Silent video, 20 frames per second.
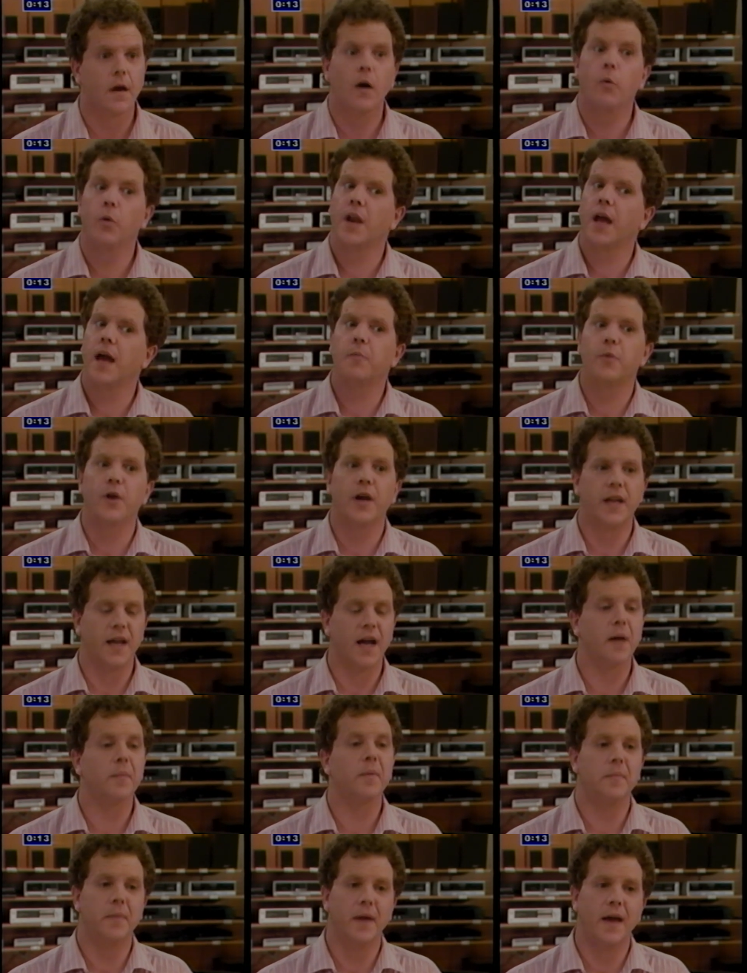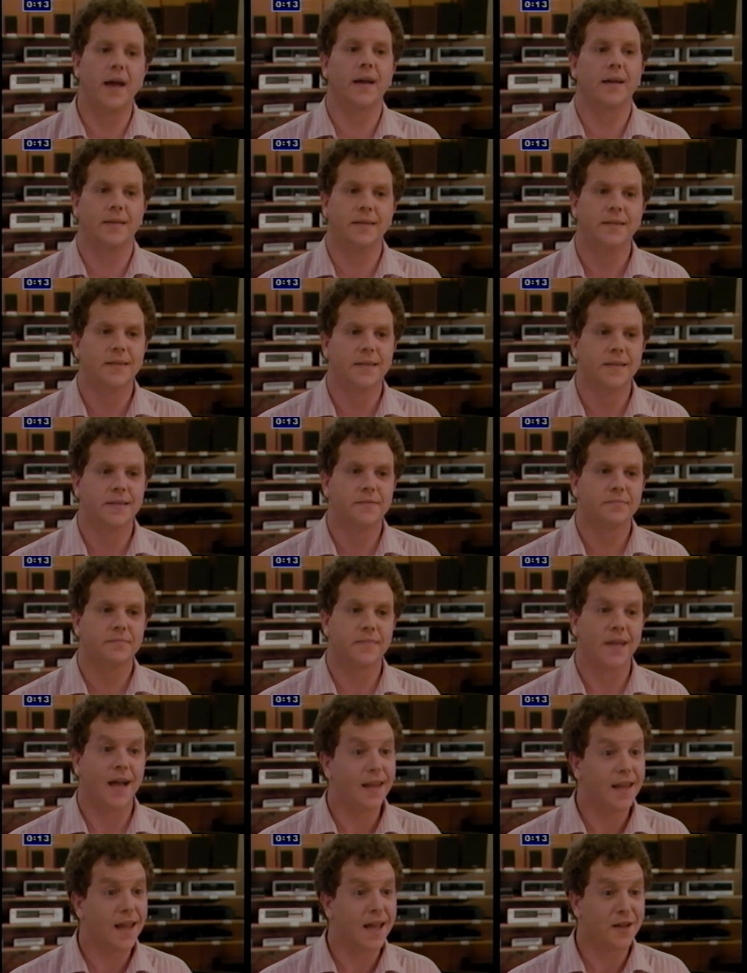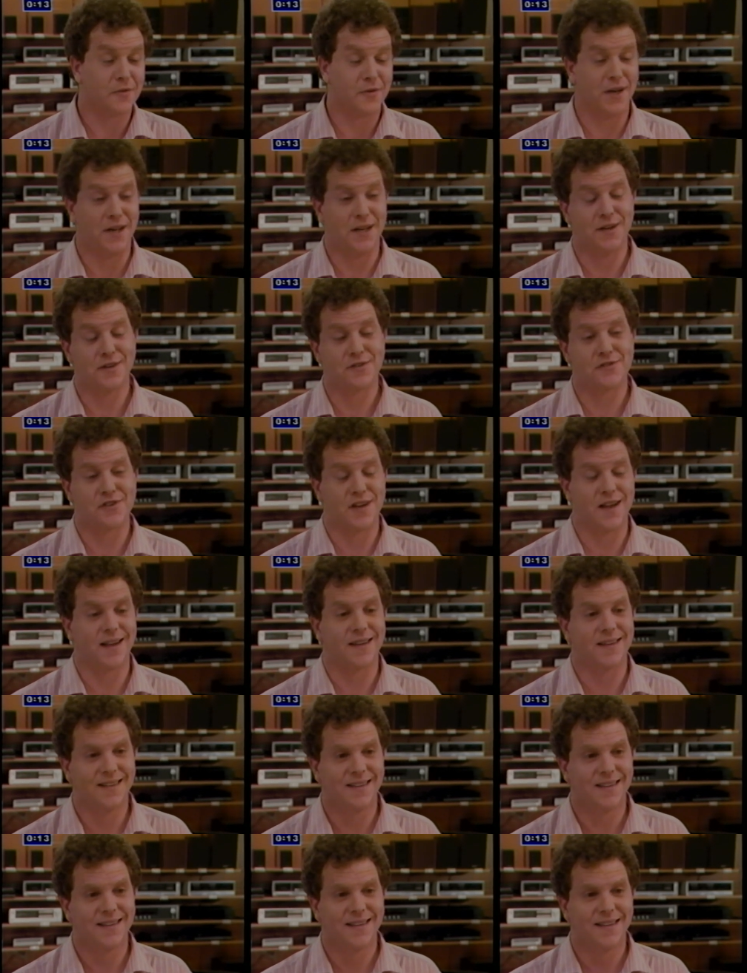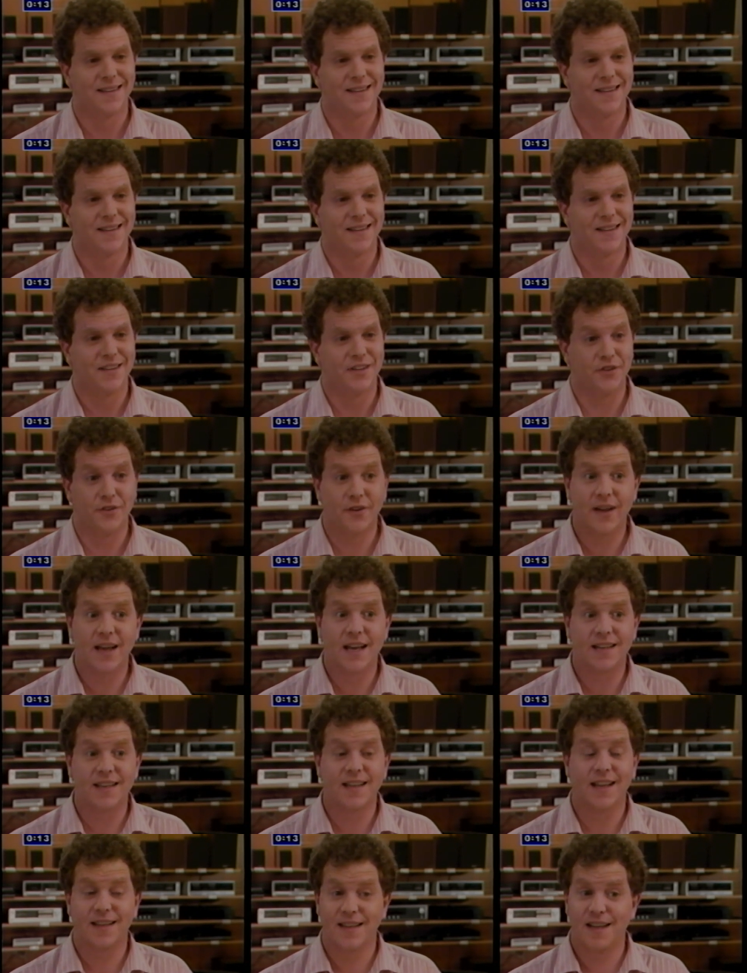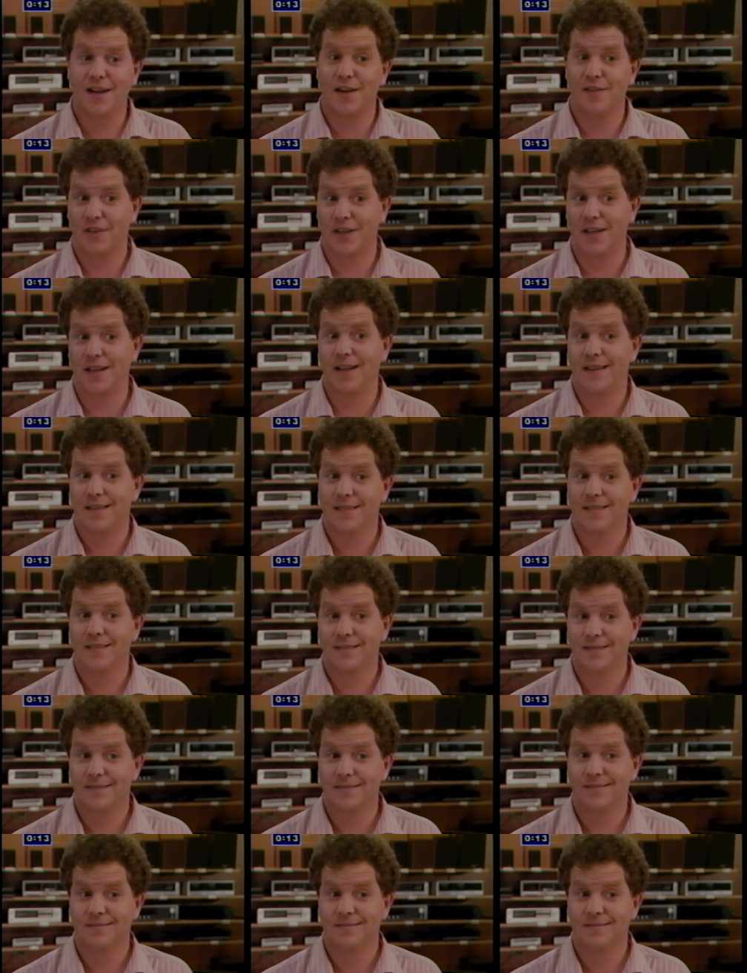Oh, when I'm ready, I'll be back. I like Radio Shack. You know how to take care of a guy.